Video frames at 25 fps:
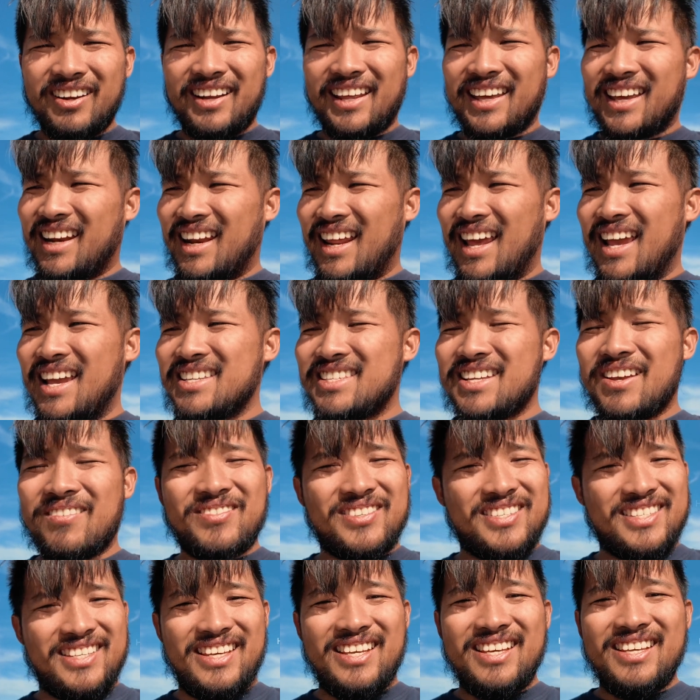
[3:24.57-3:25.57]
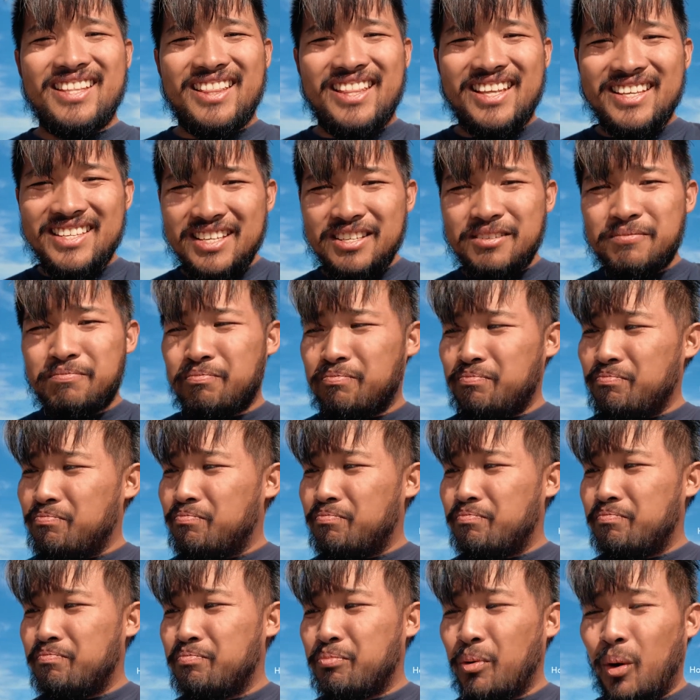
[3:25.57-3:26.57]
on like an A7C, this is
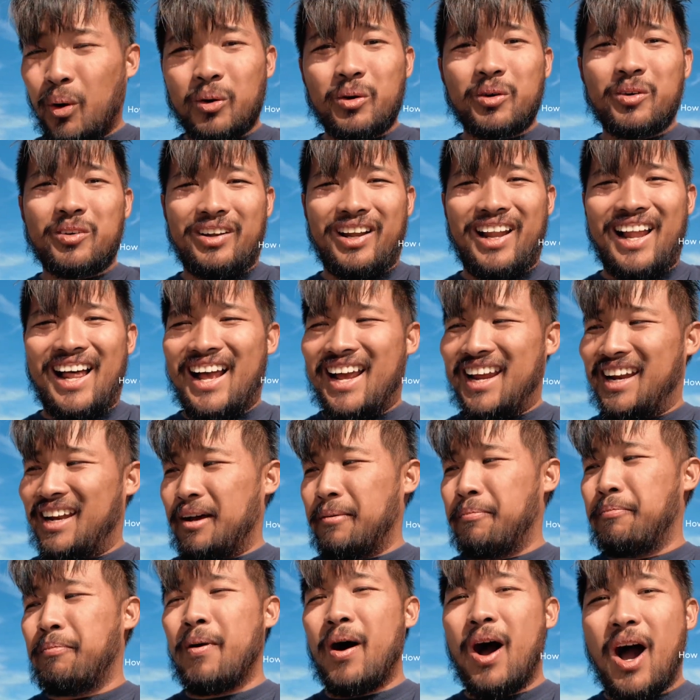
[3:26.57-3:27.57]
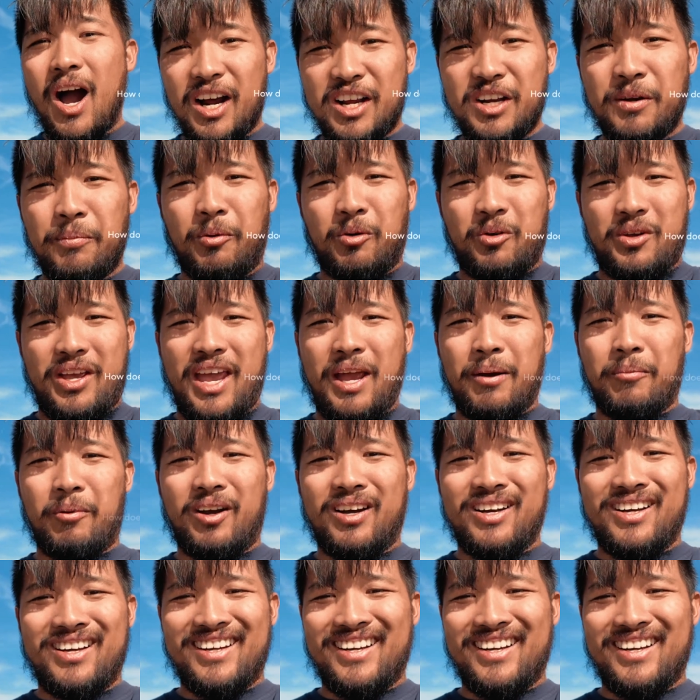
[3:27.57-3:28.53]
borderline a pocketable camera.